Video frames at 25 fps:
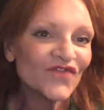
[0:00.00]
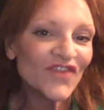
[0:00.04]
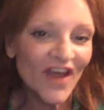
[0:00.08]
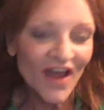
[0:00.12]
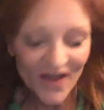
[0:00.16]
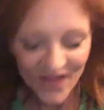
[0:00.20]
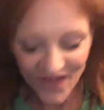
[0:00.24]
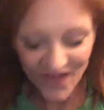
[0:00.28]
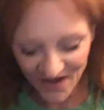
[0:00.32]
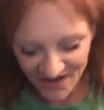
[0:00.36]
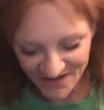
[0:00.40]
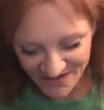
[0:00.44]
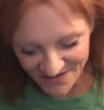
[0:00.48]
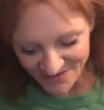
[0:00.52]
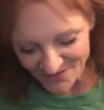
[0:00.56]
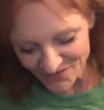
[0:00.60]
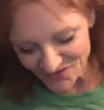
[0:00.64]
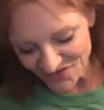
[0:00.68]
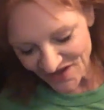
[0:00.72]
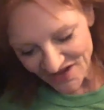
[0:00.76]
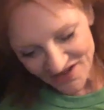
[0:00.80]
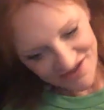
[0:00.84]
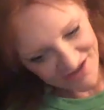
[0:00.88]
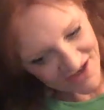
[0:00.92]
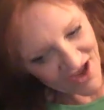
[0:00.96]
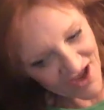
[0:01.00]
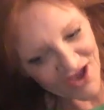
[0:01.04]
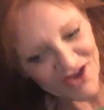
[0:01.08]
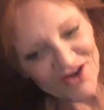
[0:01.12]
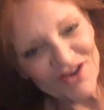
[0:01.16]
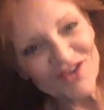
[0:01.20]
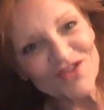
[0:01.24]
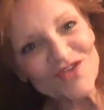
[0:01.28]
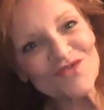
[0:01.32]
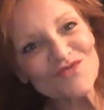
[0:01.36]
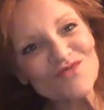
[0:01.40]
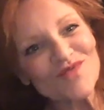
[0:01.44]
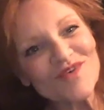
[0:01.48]
yeah, yeah, that's kind
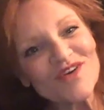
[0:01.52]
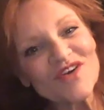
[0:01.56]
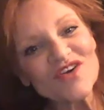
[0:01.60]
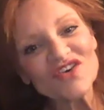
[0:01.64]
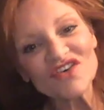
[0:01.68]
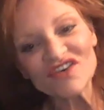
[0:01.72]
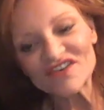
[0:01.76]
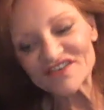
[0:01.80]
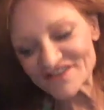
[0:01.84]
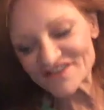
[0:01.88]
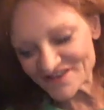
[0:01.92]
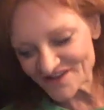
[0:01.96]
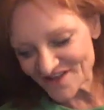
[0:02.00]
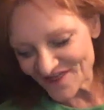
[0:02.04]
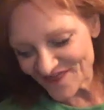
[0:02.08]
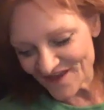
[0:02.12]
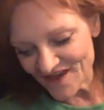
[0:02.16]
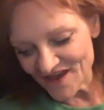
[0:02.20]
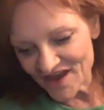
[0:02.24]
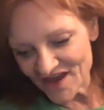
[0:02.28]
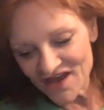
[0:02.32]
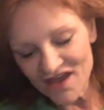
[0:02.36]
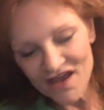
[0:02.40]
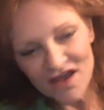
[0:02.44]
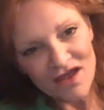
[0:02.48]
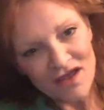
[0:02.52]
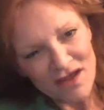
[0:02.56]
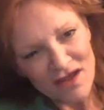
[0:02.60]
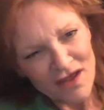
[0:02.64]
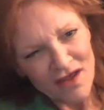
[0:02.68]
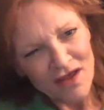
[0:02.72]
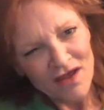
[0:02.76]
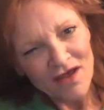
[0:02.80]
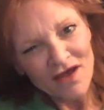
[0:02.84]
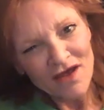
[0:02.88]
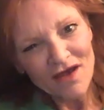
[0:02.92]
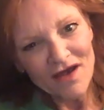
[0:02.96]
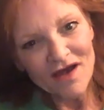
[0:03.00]
of the weirdest thing
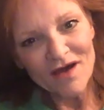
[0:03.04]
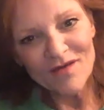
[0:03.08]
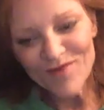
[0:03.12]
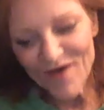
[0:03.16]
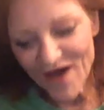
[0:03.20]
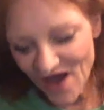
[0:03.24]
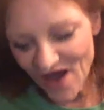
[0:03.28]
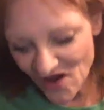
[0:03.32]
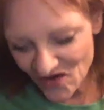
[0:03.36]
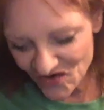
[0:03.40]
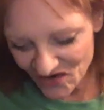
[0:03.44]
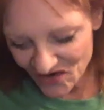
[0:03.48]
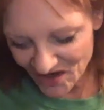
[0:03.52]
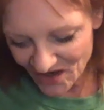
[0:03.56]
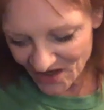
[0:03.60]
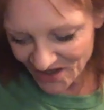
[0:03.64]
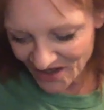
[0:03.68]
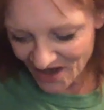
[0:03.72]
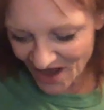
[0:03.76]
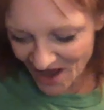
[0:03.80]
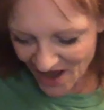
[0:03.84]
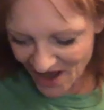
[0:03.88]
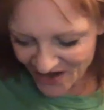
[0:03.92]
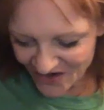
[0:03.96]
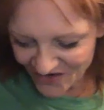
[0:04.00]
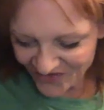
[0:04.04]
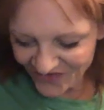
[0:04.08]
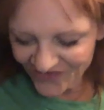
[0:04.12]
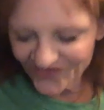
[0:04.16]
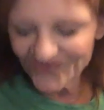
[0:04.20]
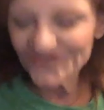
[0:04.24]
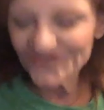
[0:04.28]
about a lot of